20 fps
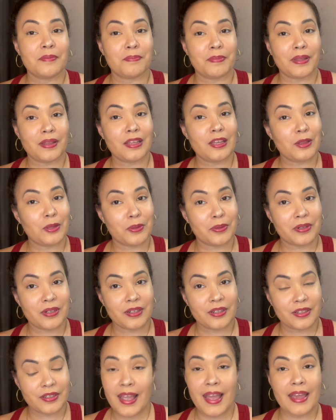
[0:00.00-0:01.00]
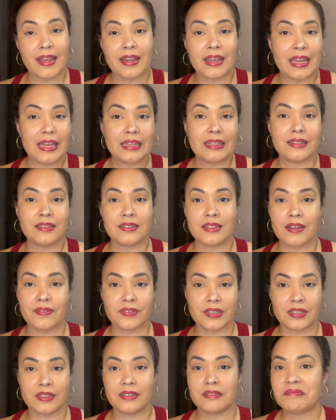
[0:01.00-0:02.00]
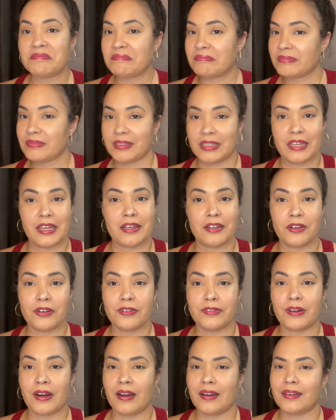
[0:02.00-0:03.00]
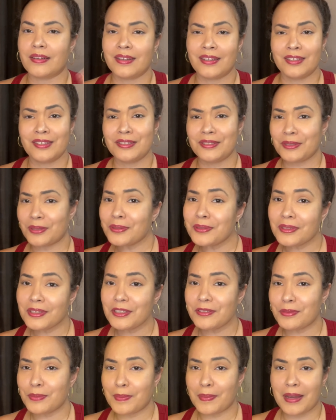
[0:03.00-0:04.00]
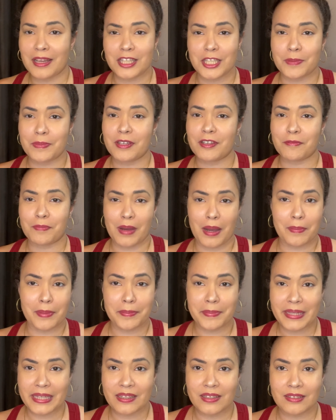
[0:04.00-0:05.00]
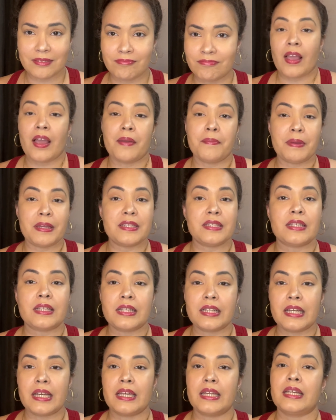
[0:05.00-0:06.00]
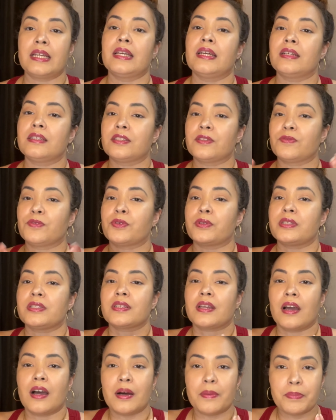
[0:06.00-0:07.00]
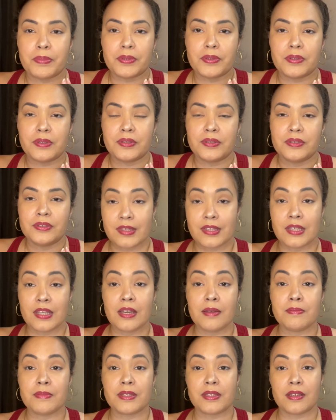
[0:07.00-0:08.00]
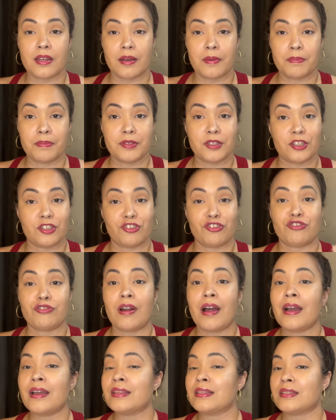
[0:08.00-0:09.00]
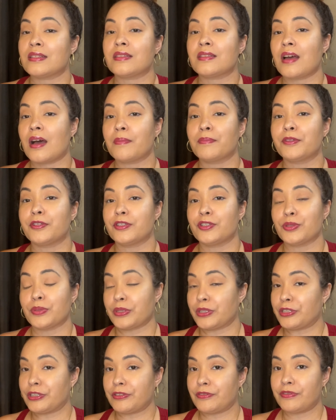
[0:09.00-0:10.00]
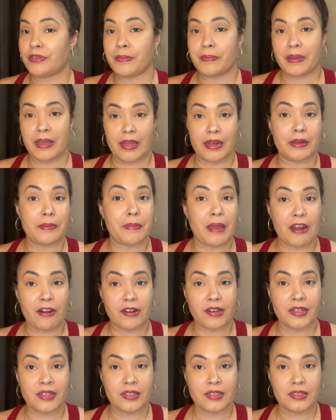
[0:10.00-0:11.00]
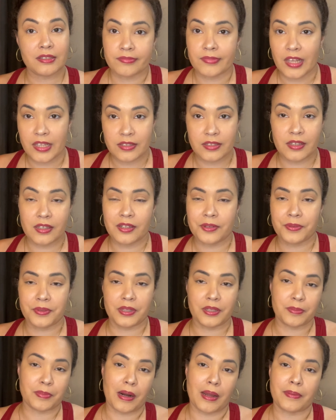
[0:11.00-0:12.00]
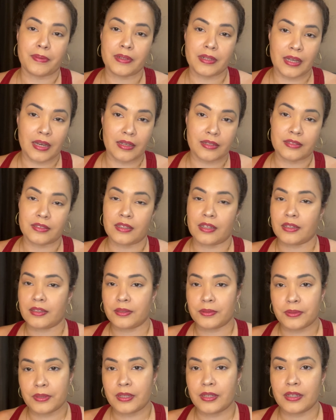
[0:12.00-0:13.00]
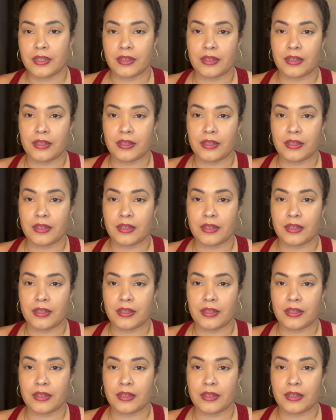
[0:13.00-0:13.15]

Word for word: Billie Lourd and Kaitlyn Dever. Can't go wrong. Totally reminds me of Mamma Mia. And basically, in it, a divorced couple teams up to try and stop their daughter from getting married. Is it gonna work? Probably not. It's not gonna work.